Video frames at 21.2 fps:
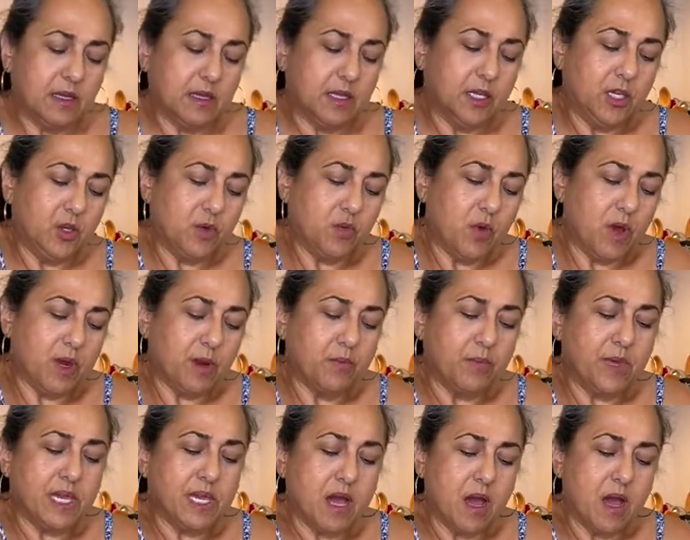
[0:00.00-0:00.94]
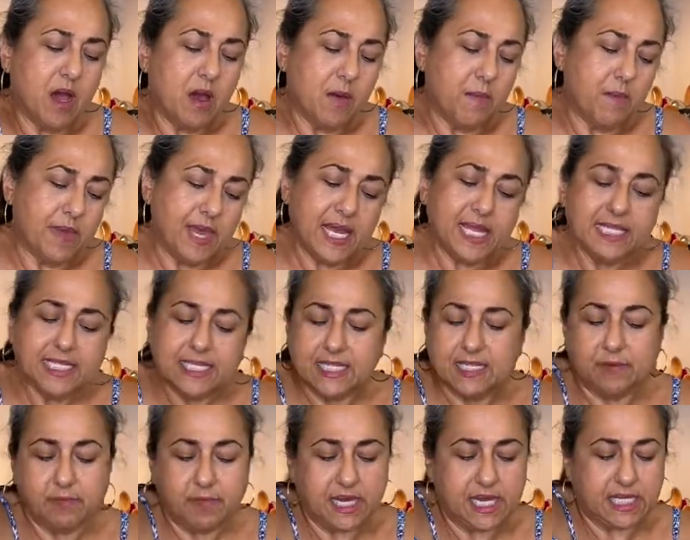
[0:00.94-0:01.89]
You wanna become
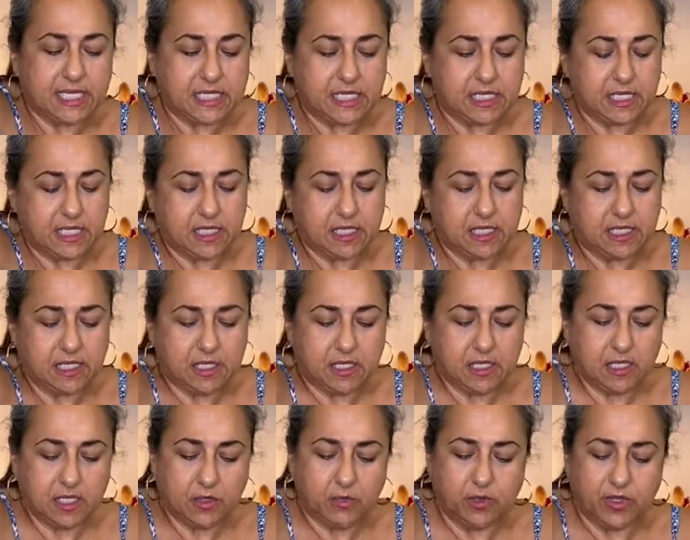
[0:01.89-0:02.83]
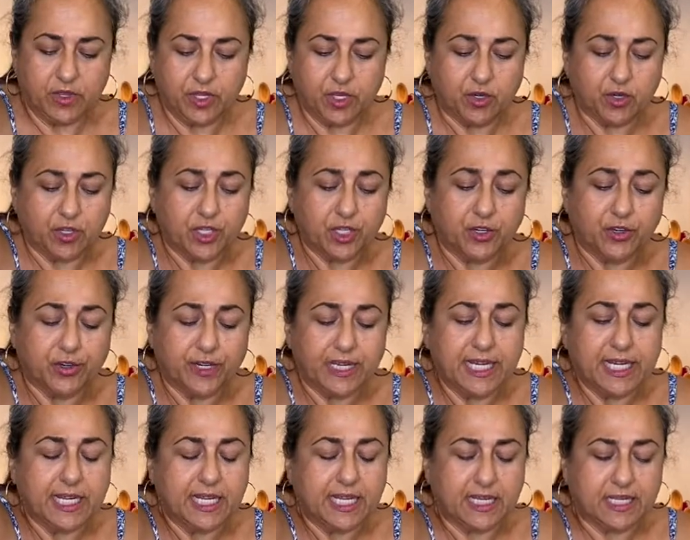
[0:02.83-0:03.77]
intimate with your
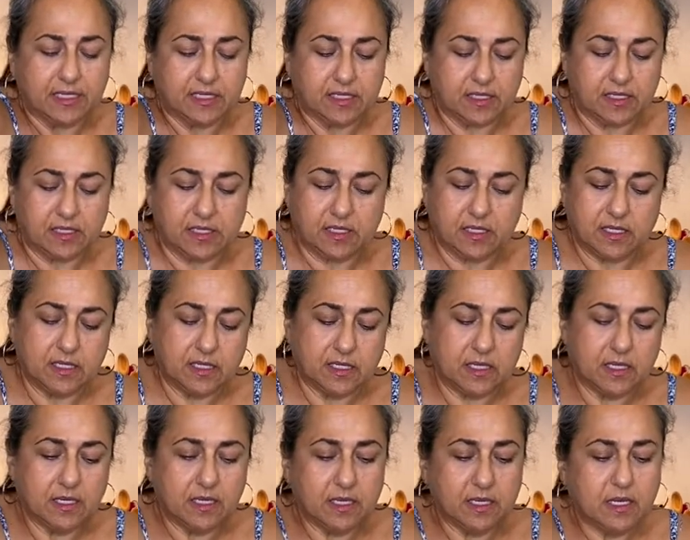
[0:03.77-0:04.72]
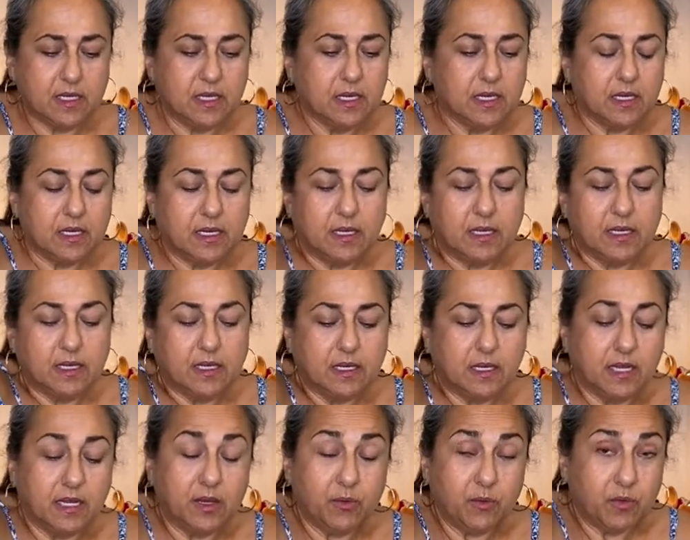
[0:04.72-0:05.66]
ingredients.
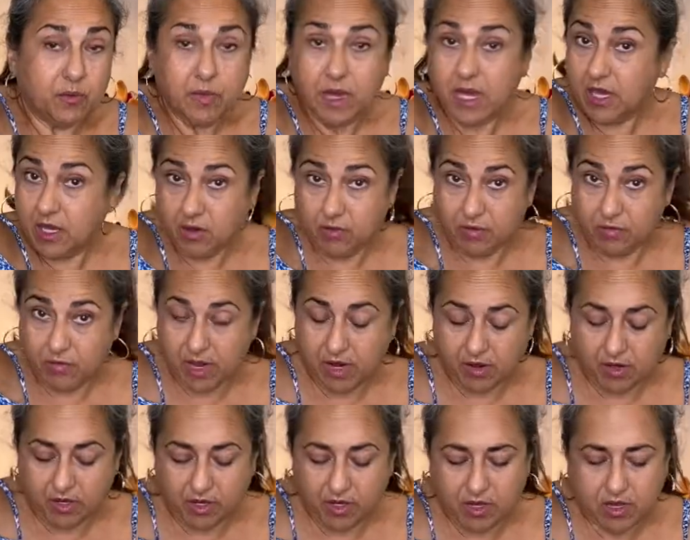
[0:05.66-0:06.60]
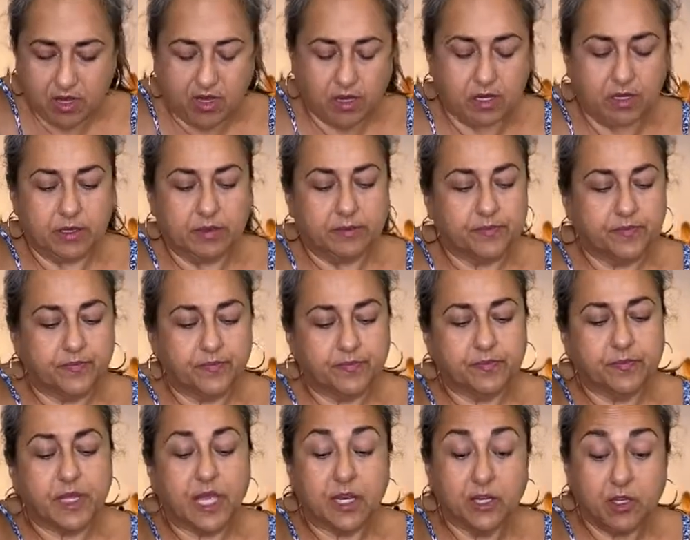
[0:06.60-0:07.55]
And it will make you a better cook.
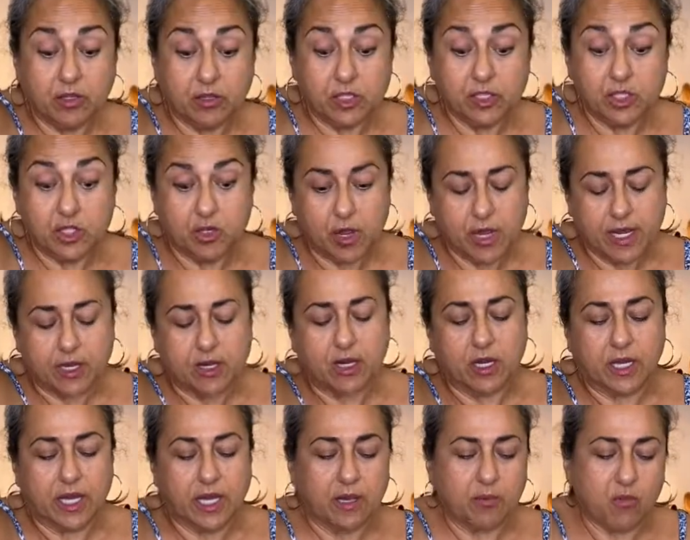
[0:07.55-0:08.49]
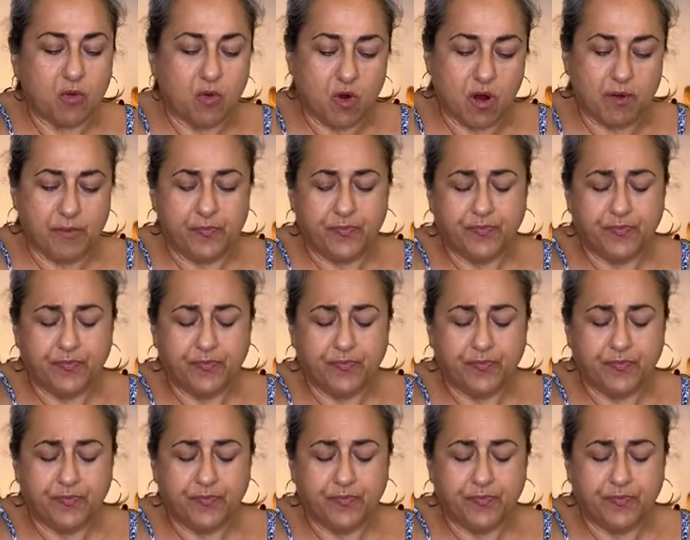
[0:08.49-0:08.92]
And you'll enjoy cooking more.